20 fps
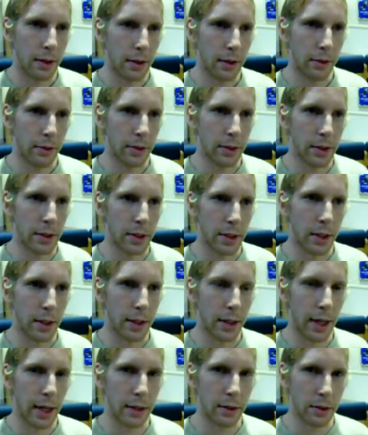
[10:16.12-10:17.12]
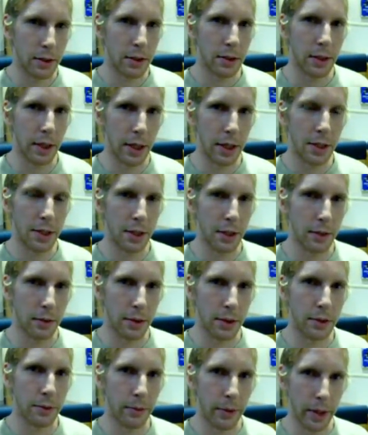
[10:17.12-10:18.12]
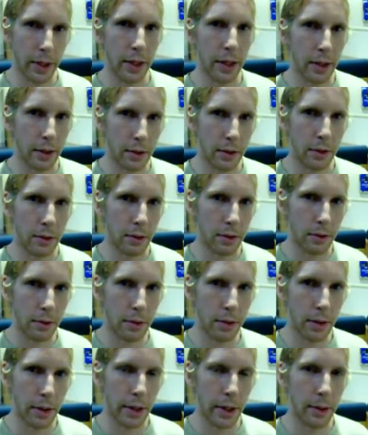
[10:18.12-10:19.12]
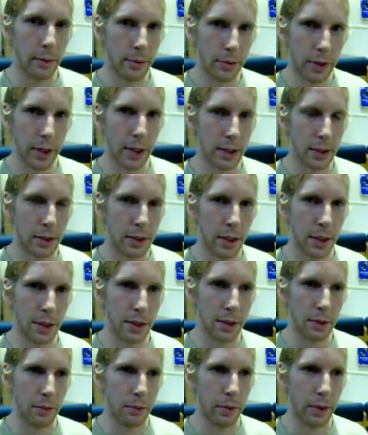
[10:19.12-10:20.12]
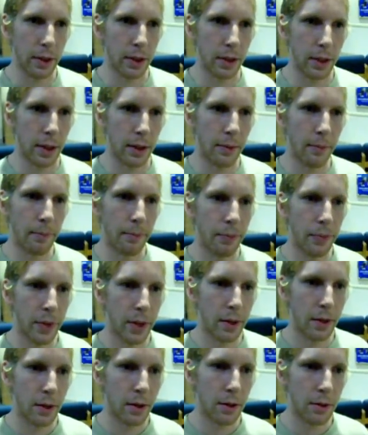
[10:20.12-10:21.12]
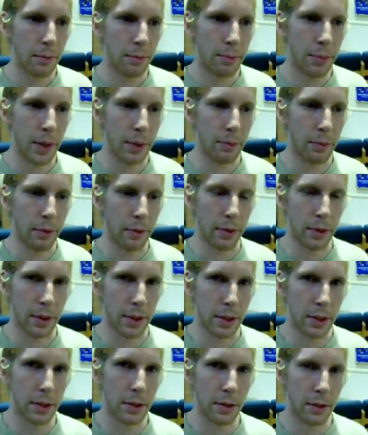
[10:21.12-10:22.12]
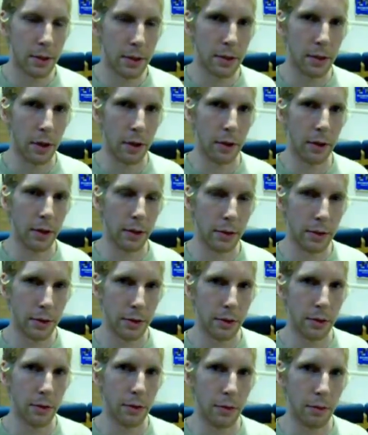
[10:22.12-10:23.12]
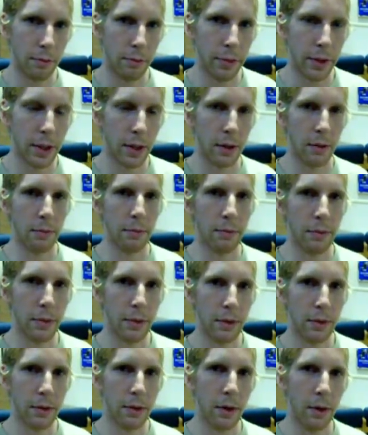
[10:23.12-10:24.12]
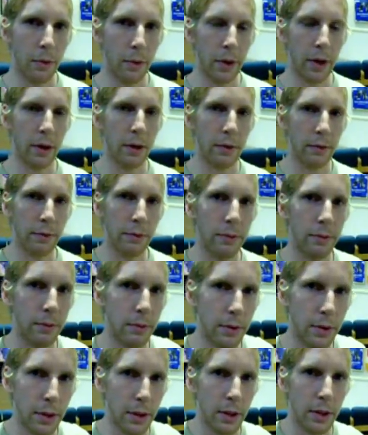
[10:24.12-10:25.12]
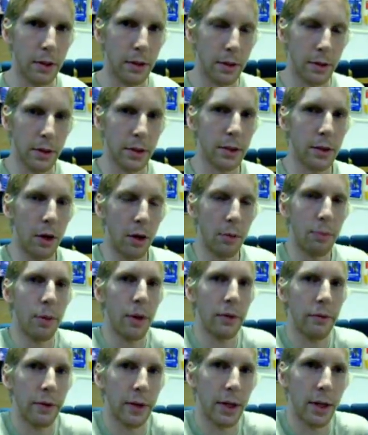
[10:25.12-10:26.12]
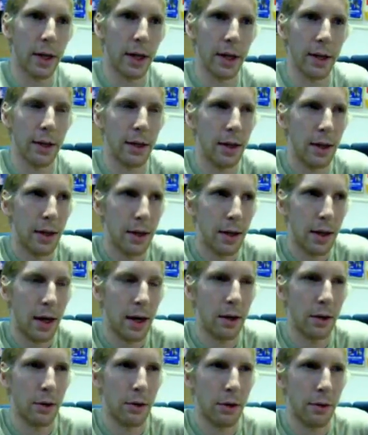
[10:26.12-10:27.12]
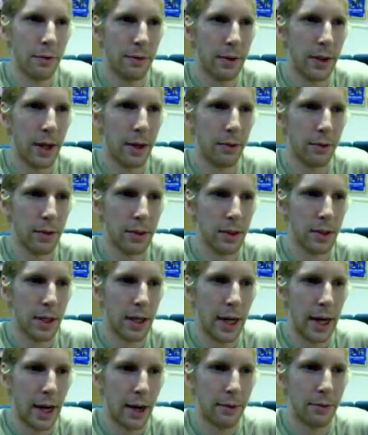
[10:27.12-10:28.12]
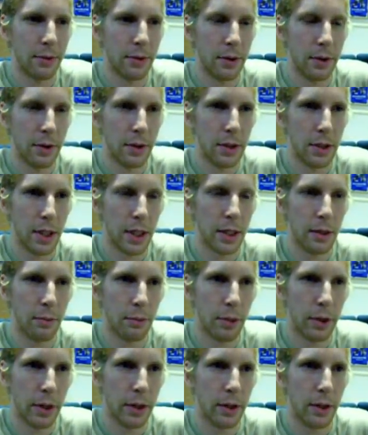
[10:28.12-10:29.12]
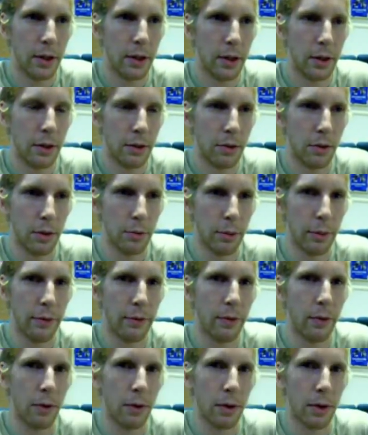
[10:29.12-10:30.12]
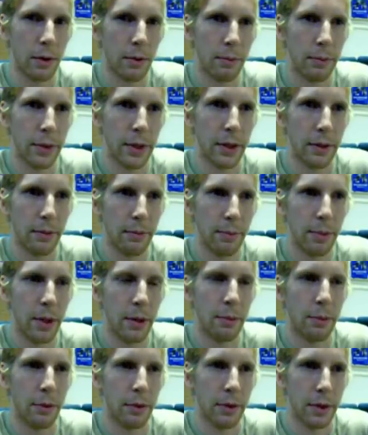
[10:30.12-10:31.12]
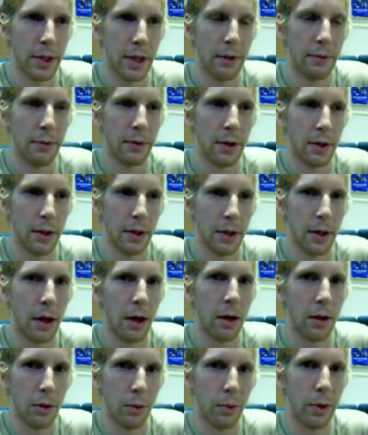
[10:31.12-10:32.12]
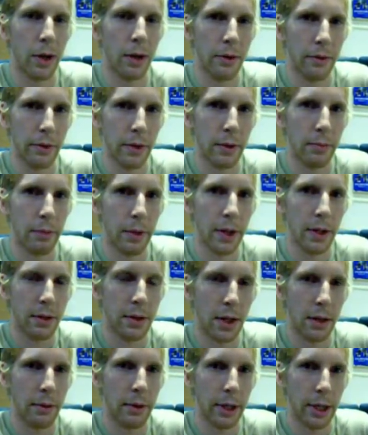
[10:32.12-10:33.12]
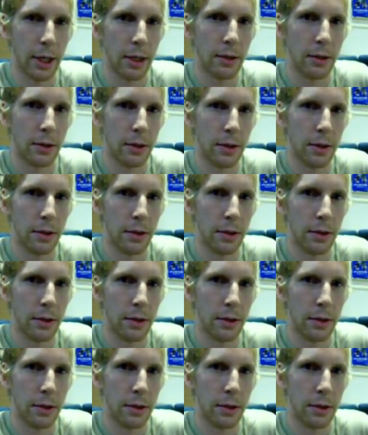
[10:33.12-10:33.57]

it was at the station, just waiting at the Amtrak station when people were just starting to become aware of the scope of it. I don't know if that was after the second plane hit or before, but people were definitely all aware of it by the time I got to